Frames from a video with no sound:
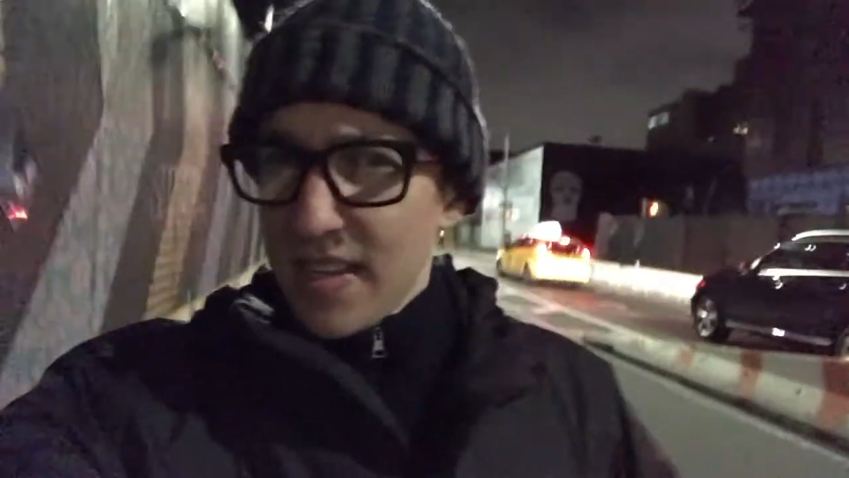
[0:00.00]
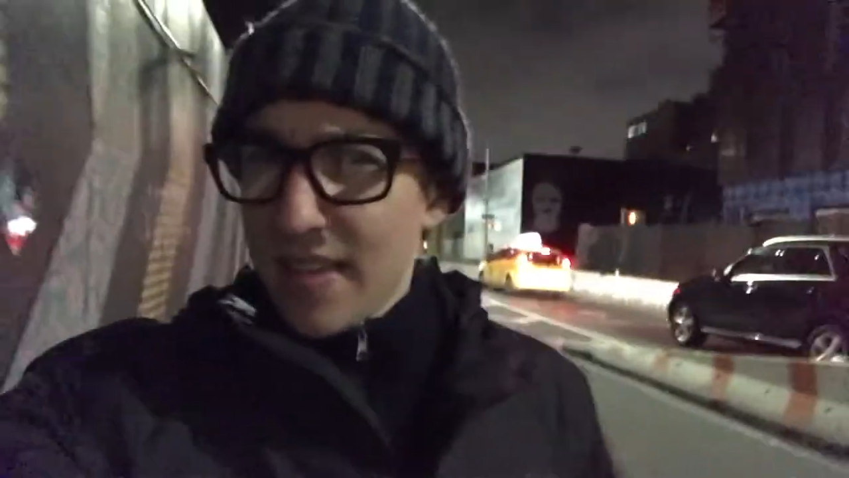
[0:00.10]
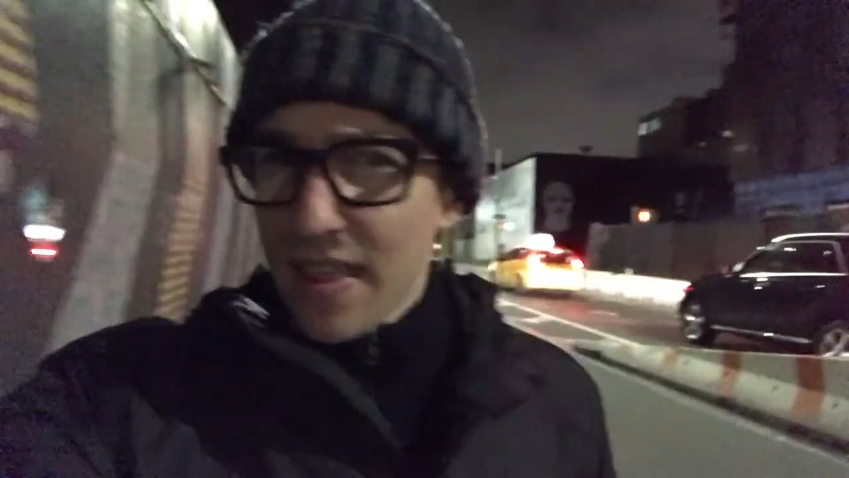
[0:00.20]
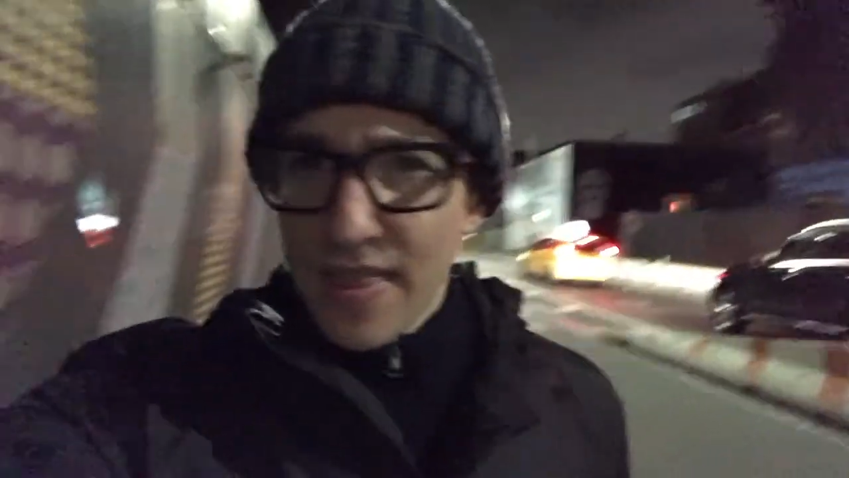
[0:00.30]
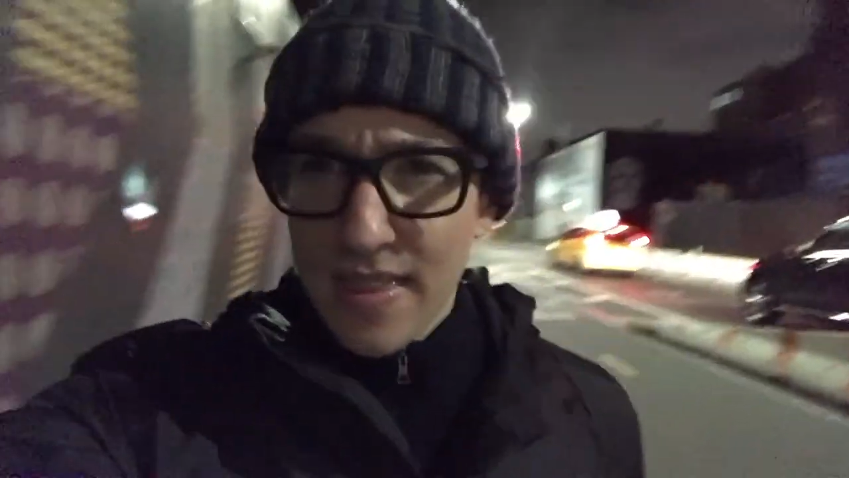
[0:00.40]

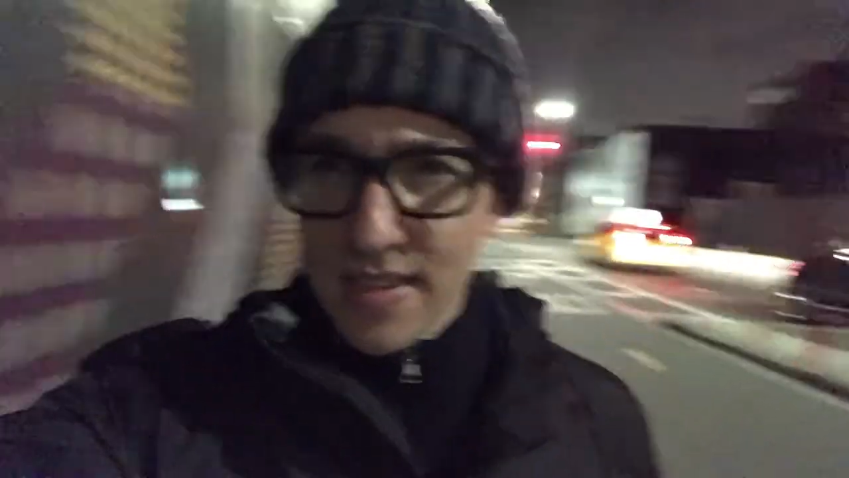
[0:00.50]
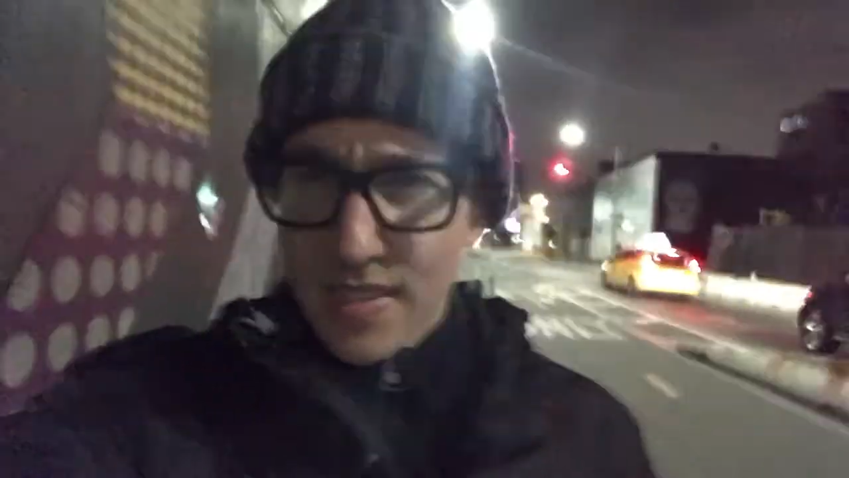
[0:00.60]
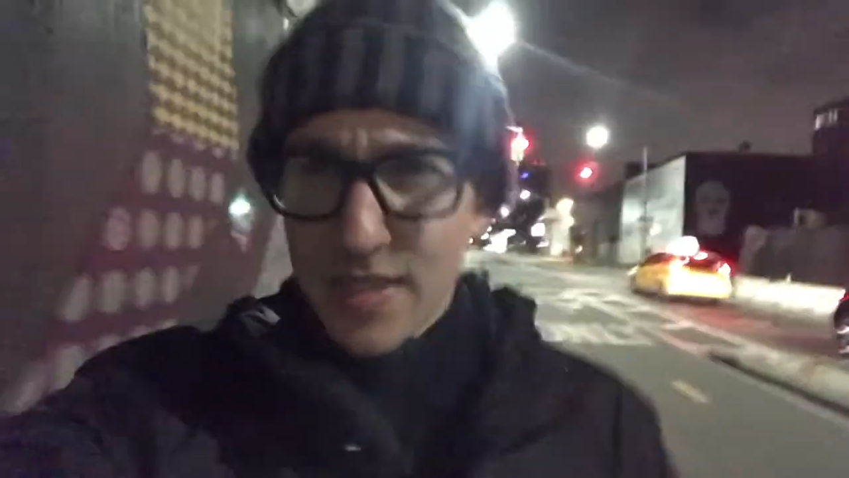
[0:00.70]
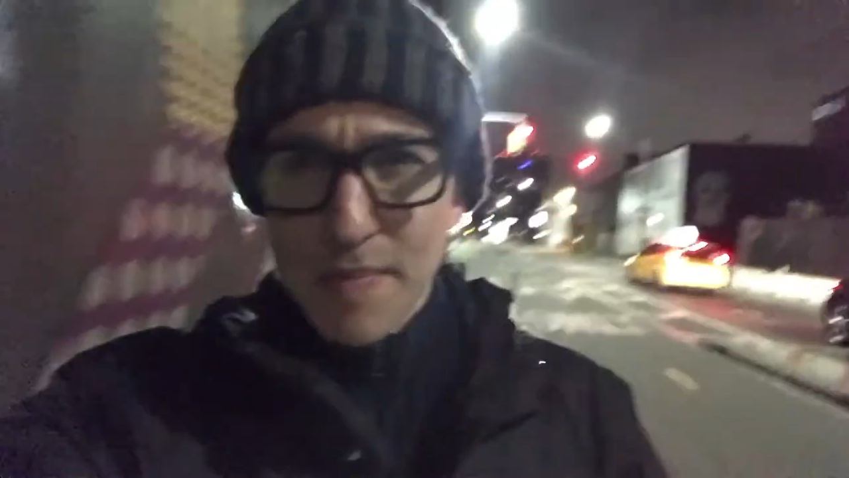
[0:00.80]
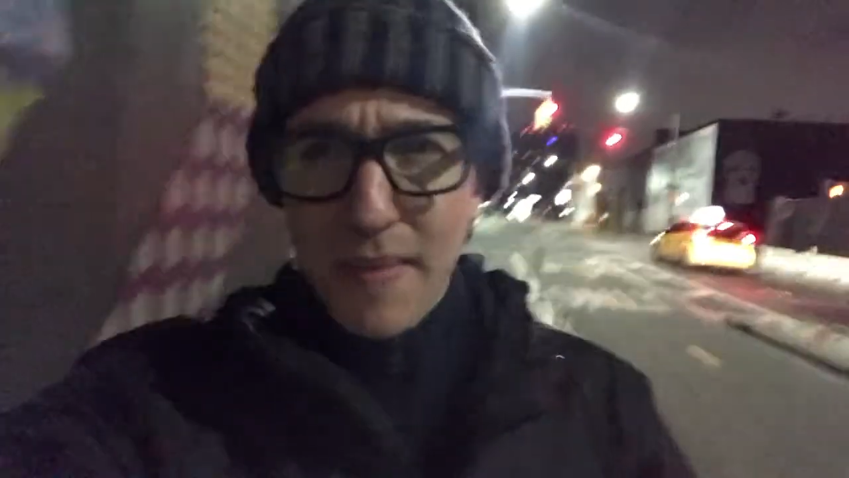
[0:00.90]
then
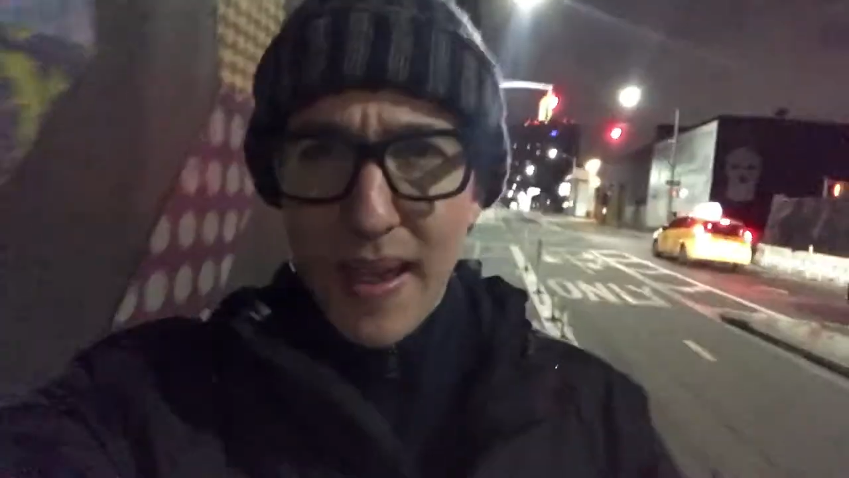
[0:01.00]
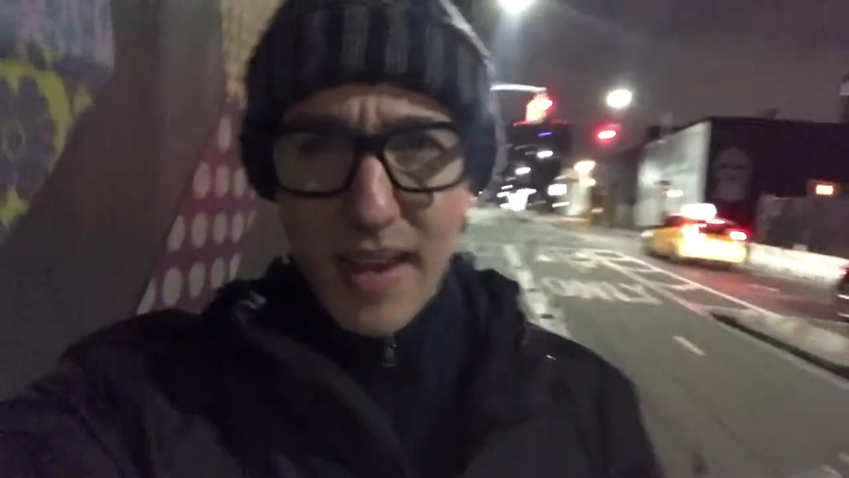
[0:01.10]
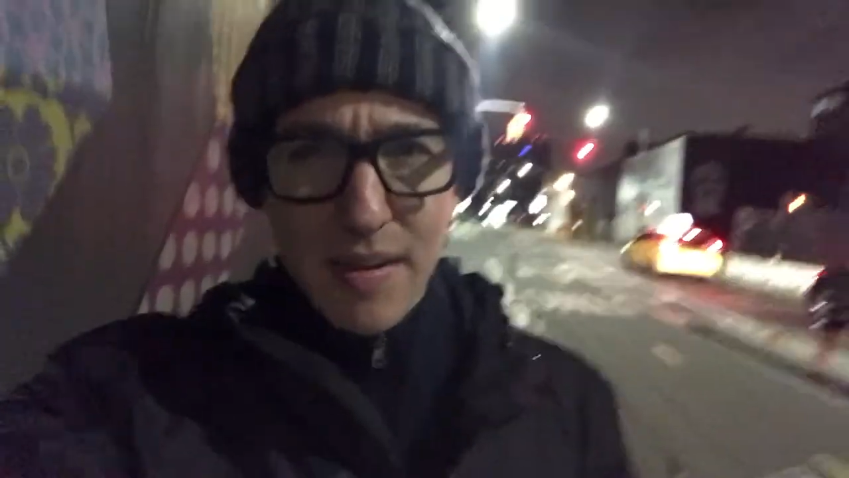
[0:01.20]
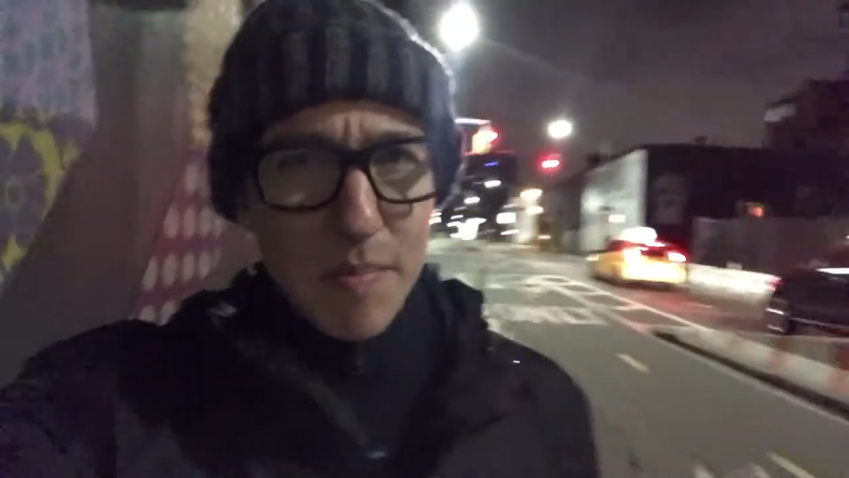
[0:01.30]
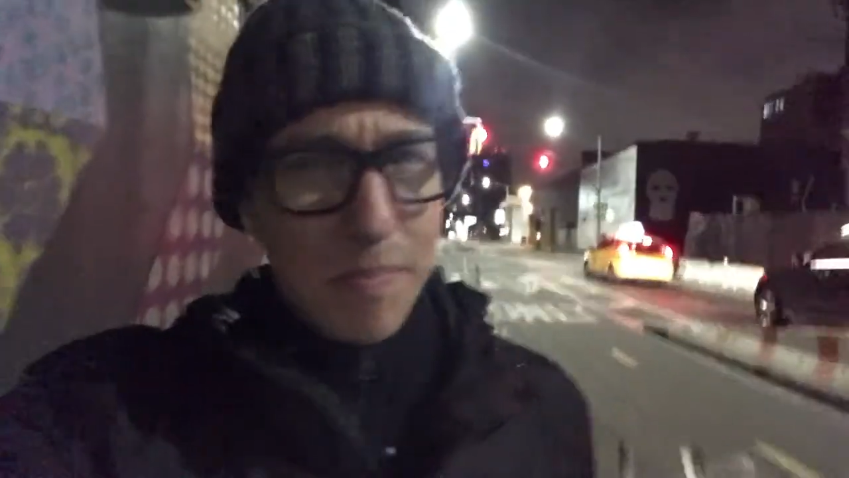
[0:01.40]
this
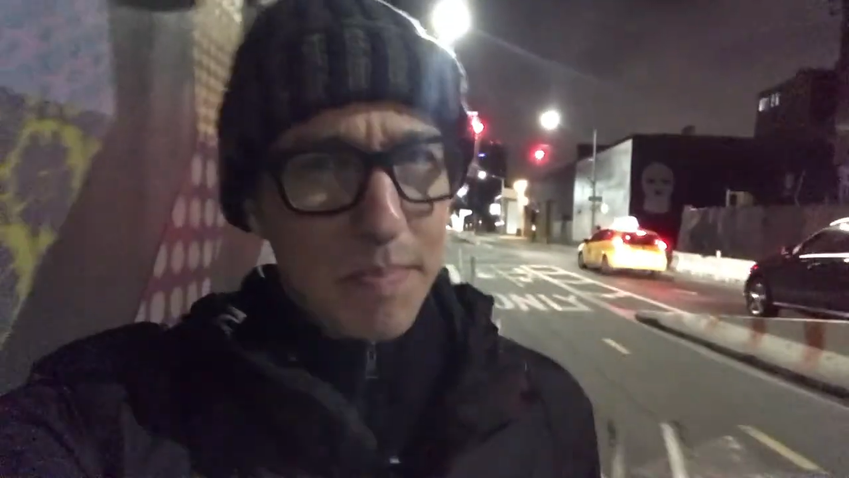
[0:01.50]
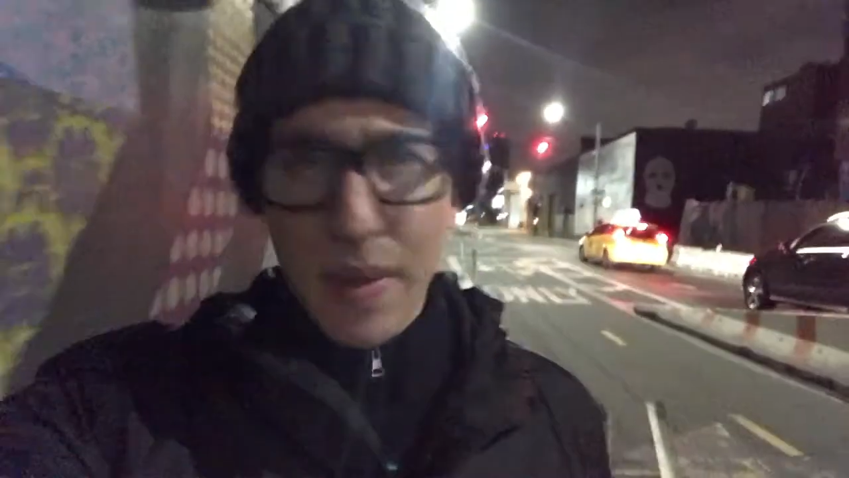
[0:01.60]
man